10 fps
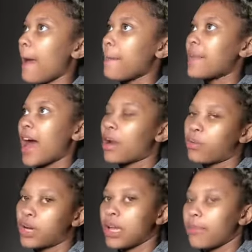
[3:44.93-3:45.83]
But I don't want
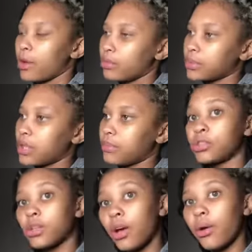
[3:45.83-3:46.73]
to get my hopes up.
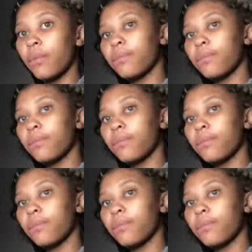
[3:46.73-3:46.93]
So